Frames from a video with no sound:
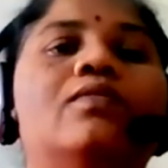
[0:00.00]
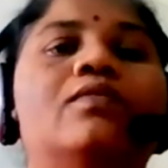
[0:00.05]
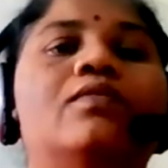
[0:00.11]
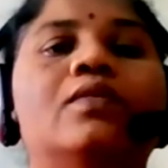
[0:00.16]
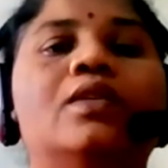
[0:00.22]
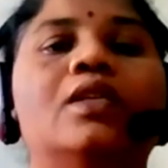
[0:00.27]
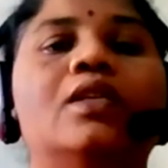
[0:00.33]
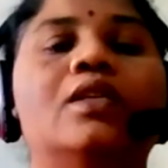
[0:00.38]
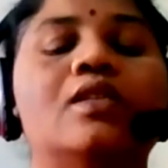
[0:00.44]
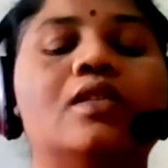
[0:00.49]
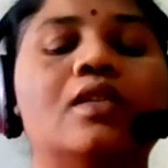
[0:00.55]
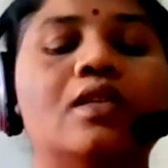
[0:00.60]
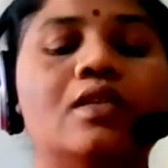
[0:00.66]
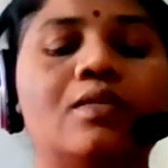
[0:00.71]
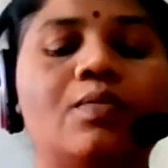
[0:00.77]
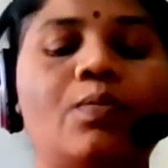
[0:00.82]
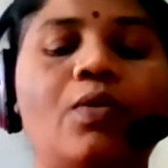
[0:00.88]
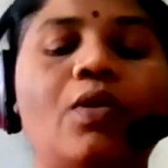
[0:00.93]
there is a
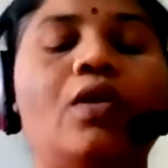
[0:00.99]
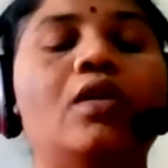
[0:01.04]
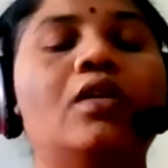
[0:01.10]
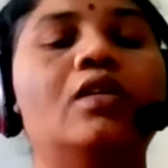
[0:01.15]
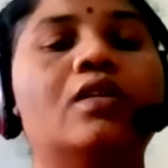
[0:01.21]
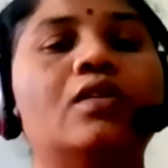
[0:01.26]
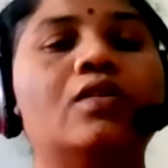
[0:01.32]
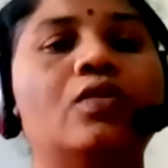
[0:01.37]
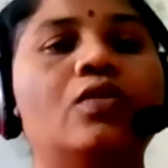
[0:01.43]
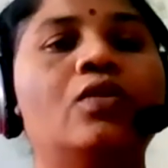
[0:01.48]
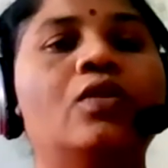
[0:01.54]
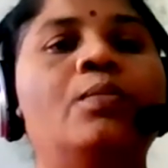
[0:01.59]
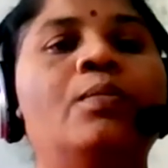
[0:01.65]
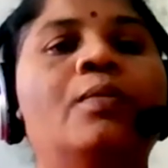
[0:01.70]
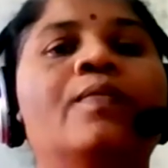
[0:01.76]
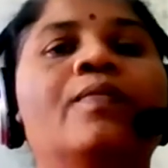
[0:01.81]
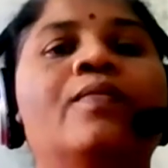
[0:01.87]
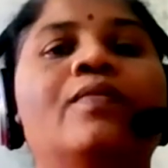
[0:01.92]
smaller group,
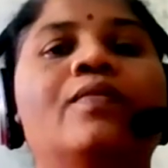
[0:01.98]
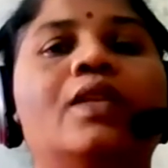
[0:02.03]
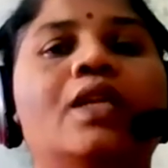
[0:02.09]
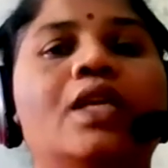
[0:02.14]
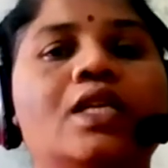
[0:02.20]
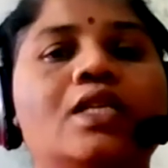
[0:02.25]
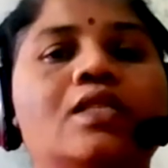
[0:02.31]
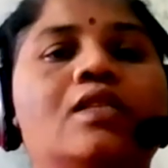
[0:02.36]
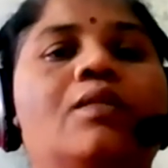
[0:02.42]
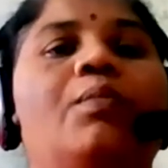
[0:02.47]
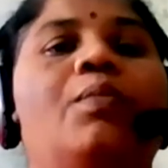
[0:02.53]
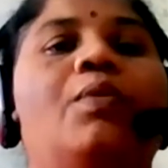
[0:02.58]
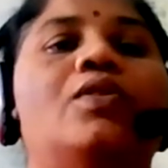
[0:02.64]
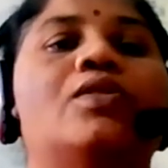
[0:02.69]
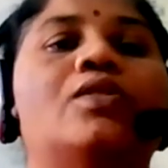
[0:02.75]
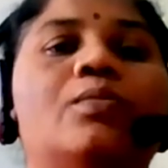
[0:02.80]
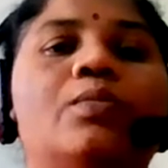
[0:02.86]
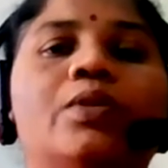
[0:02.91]
there is a
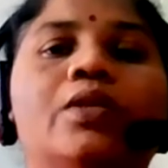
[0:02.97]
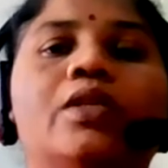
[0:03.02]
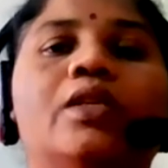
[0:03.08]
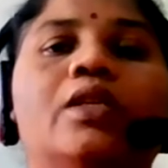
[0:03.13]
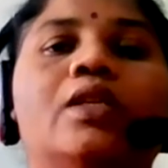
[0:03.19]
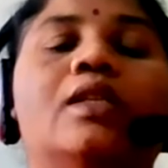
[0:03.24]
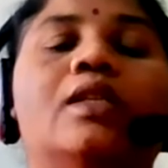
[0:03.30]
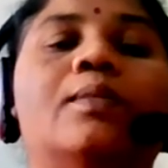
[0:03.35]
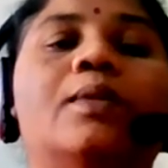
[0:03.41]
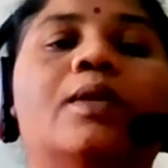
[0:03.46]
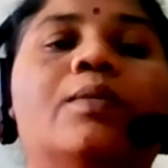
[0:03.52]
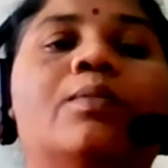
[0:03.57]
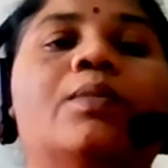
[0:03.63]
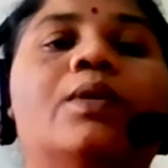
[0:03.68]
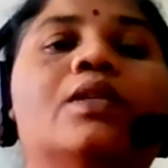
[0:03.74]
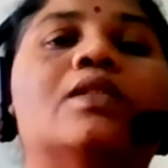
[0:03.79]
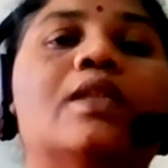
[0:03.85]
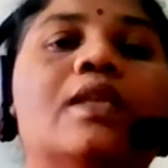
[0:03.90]
possibility the
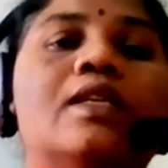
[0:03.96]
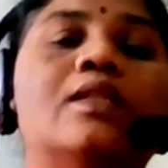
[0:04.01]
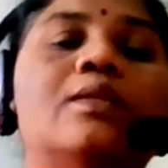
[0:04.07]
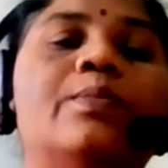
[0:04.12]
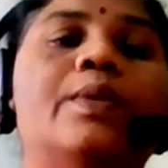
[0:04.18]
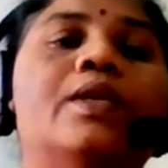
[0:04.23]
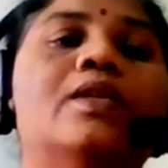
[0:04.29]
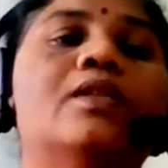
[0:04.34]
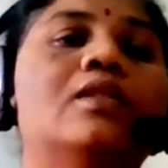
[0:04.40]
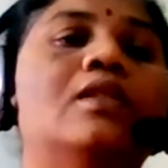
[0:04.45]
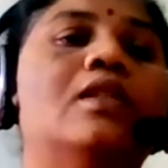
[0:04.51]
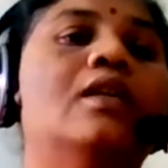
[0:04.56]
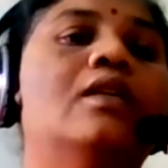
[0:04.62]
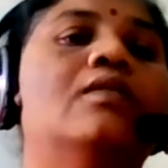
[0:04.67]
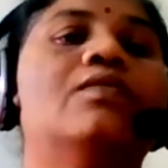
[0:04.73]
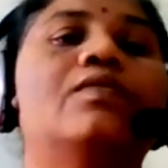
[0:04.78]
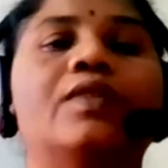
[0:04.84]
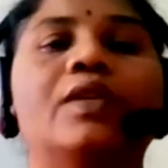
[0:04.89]
members express
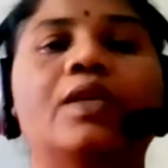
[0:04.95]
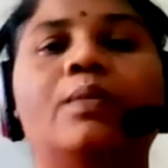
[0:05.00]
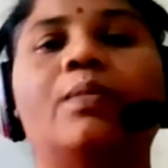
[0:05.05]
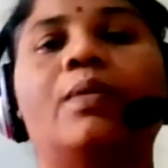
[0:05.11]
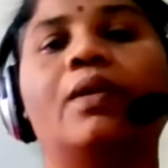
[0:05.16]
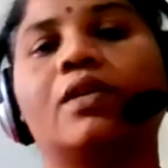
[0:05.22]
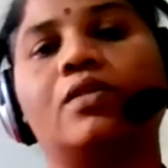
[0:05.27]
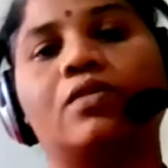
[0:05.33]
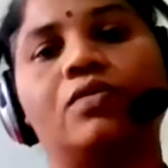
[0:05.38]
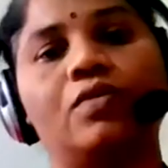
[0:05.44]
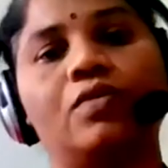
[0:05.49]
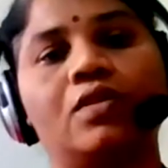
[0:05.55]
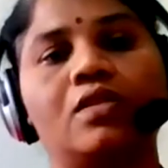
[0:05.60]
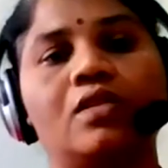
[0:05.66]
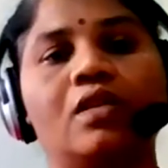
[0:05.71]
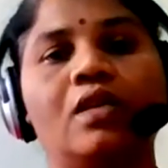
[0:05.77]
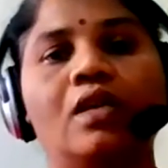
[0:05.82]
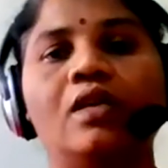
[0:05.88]
their feedback towards
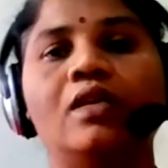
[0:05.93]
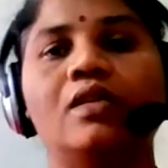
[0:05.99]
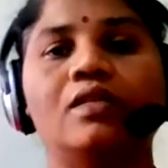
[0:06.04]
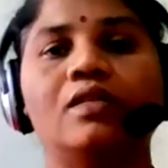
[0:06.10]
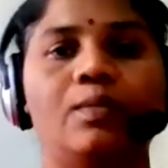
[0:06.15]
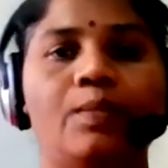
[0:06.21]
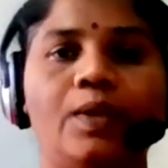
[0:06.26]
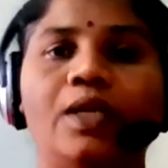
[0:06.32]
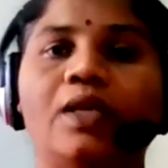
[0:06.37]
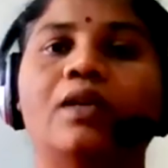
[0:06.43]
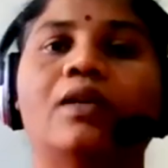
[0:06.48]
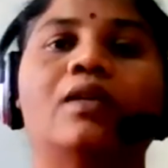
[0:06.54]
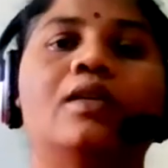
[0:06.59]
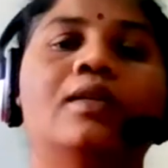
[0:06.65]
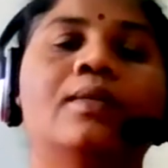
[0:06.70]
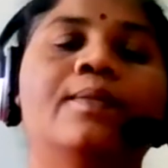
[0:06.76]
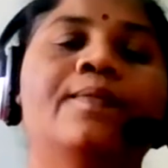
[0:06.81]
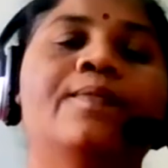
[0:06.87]
the
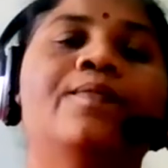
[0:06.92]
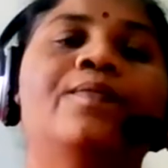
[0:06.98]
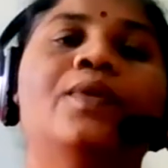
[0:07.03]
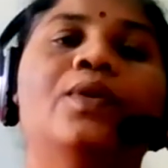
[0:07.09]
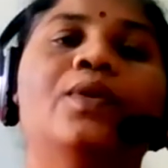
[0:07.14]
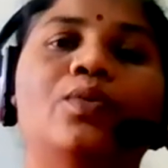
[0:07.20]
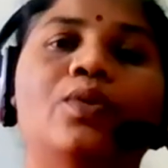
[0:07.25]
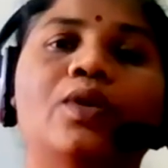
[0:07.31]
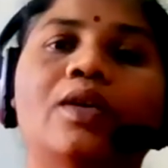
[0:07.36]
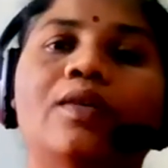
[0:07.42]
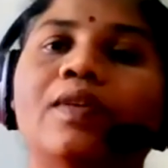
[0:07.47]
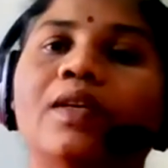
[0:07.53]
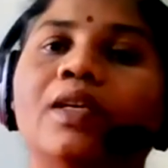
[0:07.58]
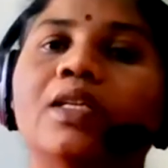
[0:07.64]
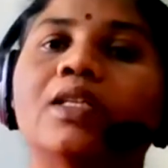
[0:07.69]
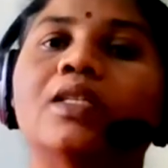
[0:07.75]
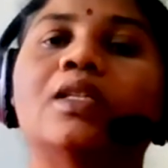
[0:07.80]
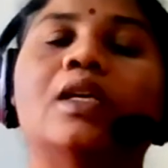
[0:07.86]
speaker, whoever is